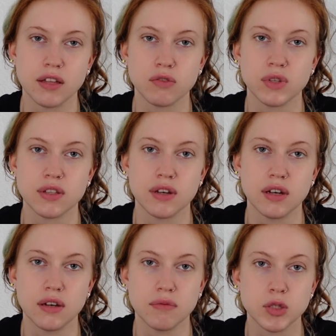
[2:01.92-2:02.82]
it with
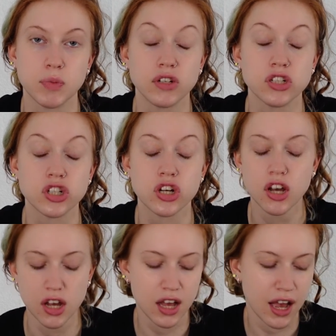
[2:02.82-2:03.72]
the sponge,
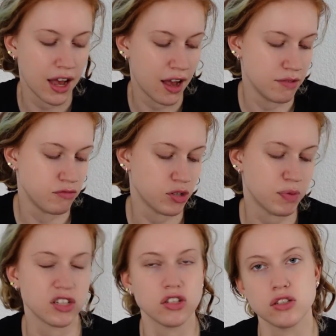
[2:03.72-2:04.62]
just
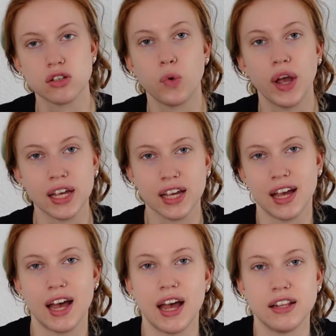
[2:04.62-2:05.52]
because it's quick
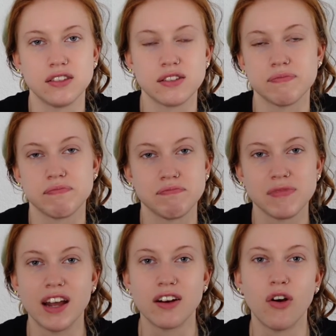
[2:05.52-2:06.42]
and
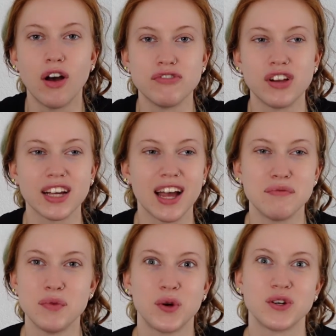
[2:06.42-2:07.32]
I don't know, I feel like I
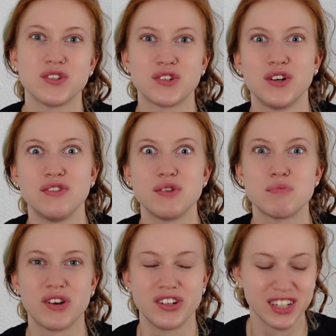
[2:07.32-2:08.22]
have more control over the
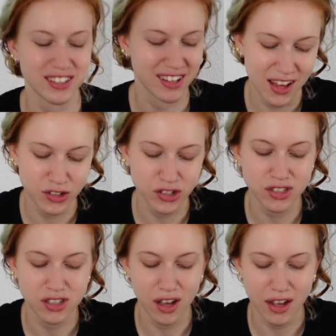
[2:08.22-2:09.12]
product.
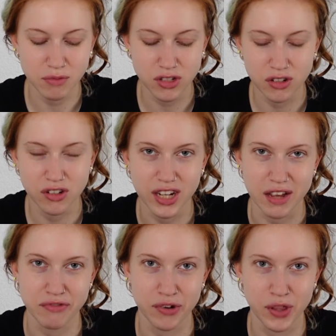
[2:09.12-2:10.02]
Also I'm still
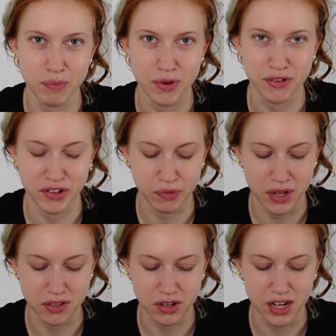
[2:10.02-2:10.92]
looking for the perfect
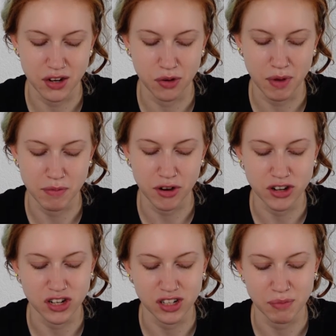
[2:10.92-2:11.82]
way to clean all my
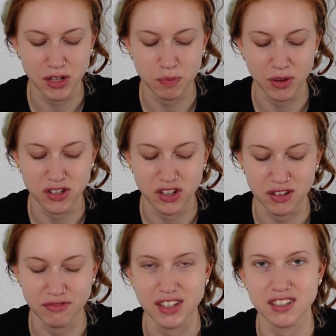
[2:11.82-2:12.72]
brushes and my sponges
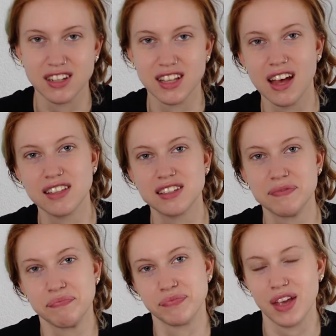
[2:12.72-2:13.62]
and things like that.
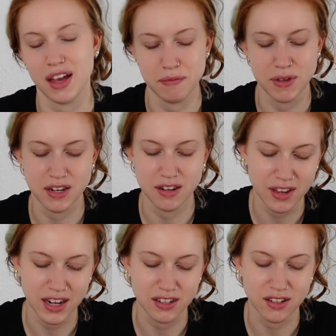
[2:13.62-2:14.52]
I mean,
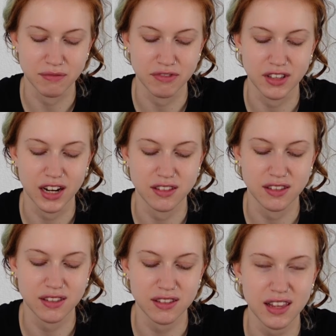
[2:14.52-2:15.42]
that is something that I
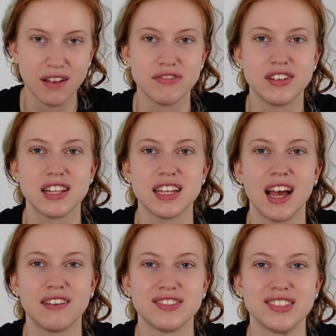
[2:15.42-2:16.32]
definitely
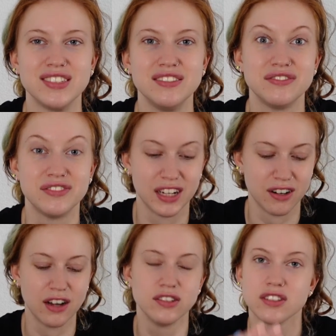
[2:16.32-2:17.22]
have to
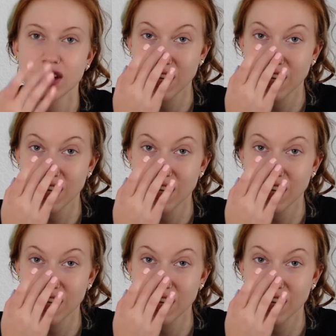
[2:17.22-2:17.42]
figure out.